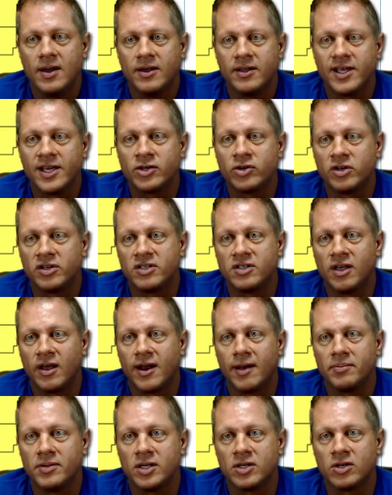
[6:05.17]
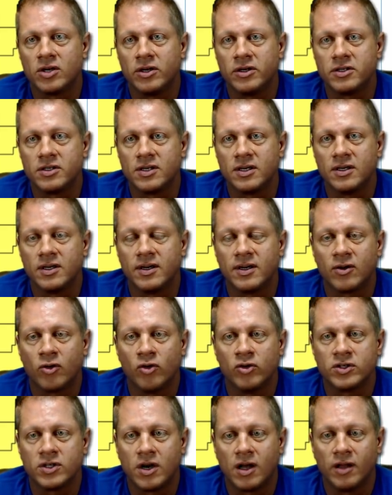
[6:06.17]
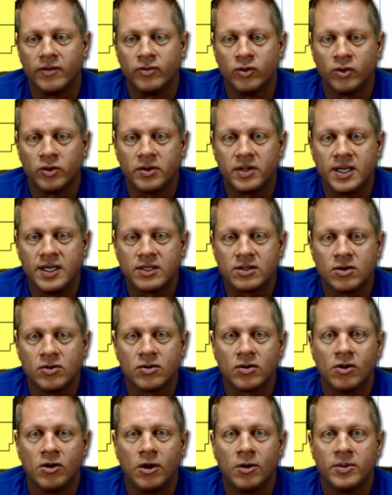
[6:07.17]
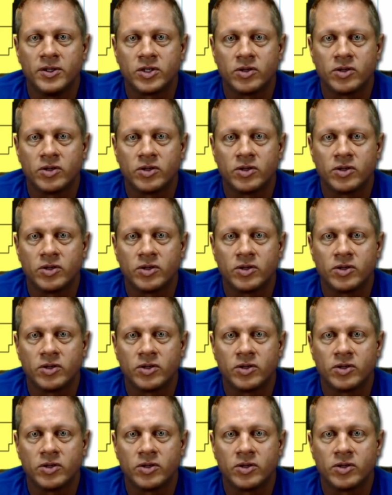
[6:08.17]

That stretches on up to Tulsa and of course all of northeastern Oklahoma,